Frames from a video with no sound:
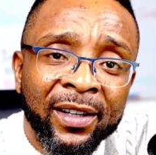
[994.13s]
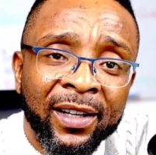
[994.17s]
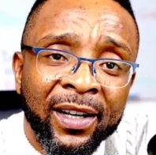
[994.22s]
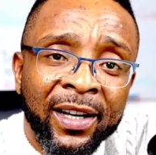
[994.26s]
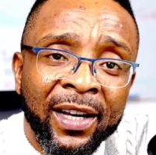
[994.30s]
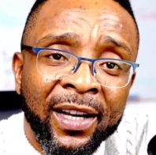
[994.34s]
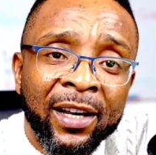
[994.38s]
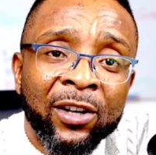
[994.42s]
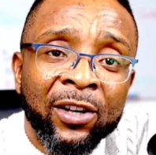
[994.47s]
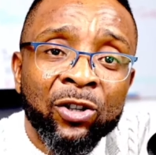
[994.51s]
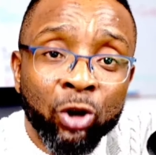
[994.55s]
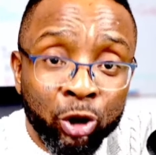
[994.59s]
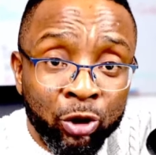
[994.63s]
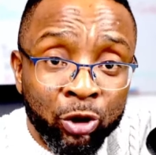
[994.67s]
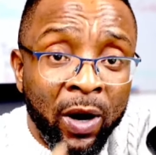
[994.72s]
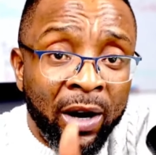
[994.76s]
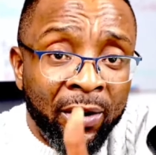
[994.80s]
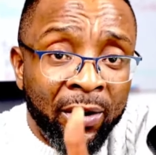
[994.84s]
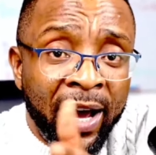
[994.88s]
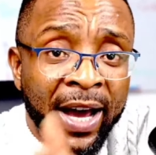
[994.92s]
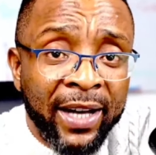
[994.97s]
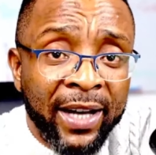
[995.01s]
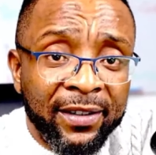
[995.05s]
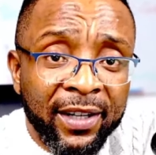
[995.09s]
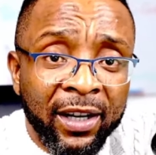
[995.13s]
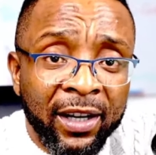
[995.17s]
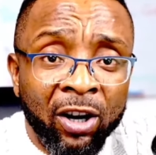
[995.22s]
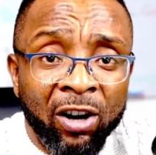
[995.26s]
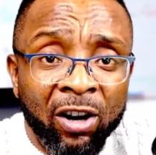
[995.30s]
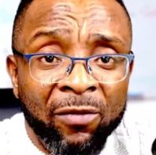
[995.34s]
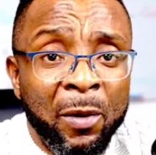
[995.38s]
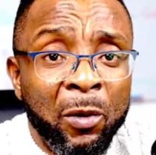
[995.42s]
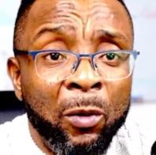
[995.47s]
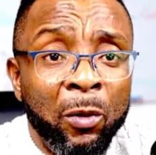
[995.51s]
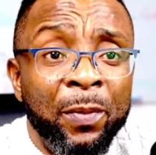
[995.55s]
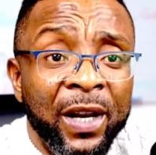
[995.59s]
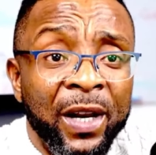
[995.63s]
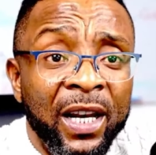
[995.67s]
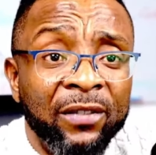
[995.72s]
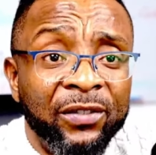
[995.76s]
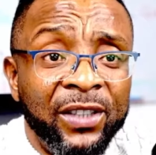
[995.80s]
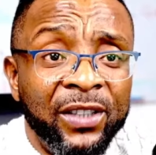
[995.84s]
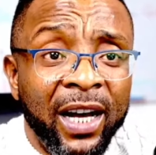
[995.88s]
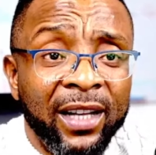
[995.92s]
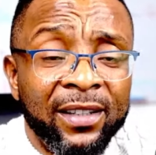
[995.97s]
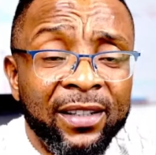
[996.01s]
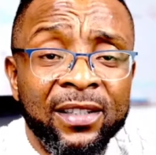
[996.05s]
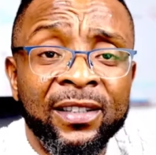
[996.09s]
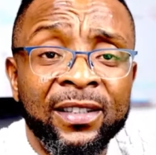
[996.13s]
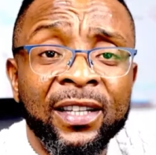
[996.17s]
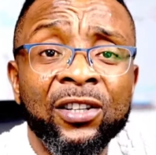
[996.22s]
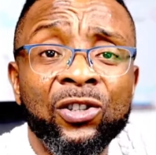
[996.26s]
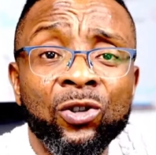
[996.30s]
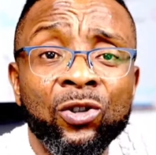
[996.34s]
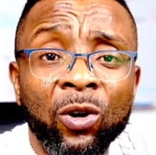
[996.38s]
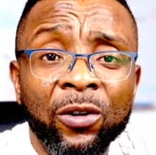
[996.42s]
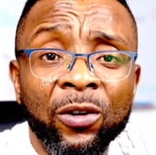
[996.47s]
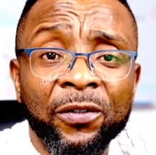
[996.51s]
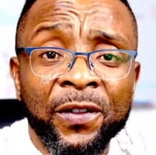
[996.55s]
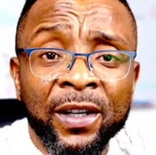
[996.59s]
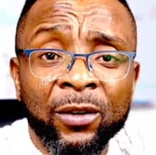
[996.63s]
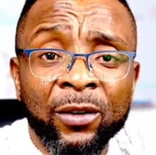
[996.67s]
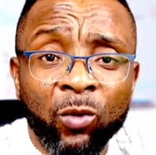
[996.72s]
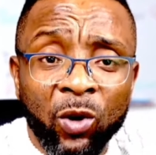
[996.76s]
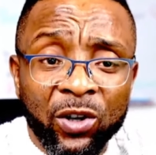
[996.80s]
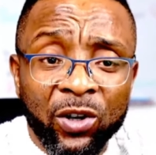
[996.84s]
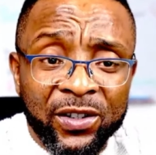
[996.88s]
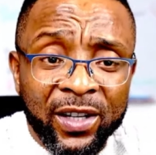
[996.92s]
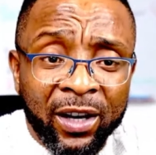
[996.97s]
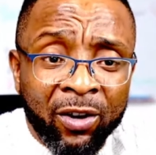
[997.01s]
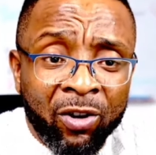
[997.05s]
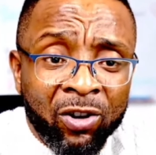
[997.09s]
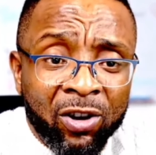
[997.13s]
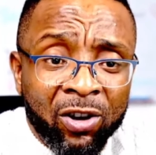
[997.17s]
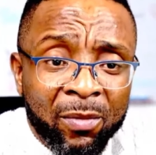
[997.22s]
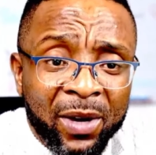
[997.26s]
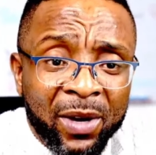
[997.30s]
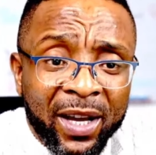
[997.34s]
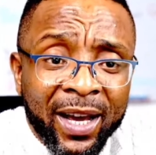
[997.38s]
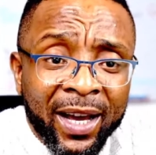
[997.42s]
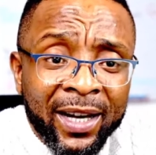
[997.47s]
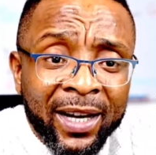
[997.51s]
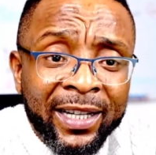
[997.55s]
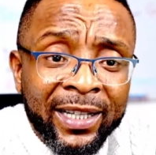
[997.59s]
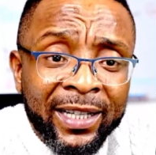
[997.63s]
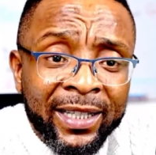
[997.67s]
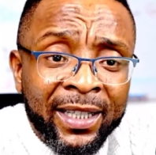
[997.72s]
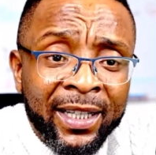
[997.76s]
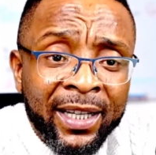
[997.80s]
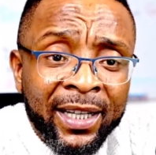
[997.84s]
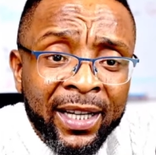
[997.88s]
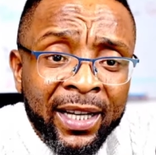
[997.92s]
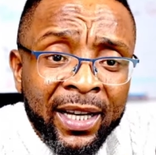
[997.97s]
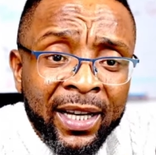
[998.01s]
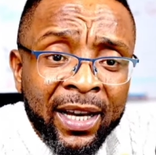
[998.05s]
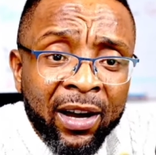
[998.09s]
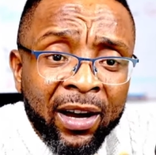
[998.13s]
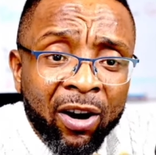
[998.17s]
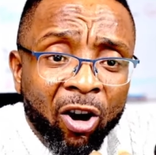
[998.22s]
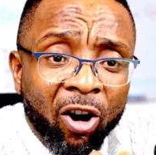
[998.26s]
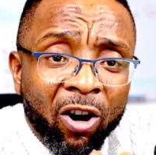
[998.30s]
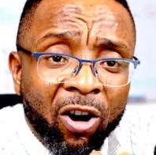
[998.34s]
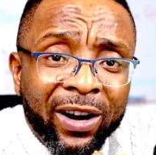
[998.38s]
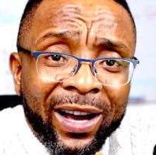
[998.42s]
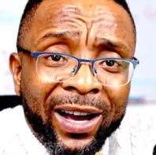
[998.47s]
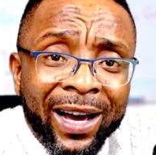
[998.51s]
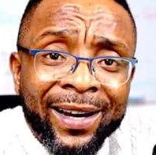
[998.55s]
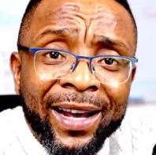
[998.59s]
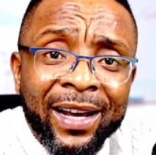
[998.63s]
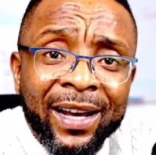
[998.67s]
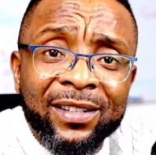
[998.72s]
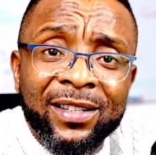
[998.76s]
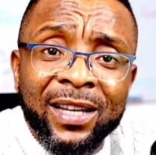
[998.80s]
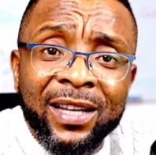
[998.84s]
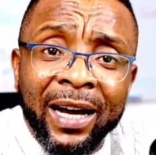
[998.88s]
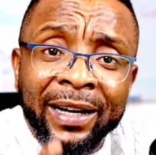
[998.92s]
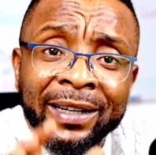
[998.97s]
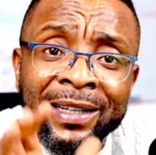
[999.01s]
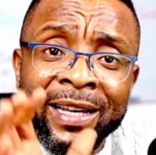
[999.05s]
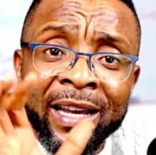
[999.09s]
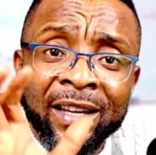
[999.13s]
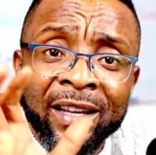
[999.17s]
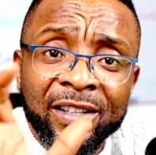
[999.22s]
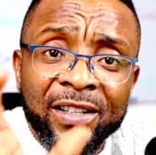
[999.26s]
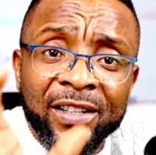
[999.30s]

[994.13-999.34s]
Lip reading: So you are right. A lot of people believe that this whole thing was economically organized against the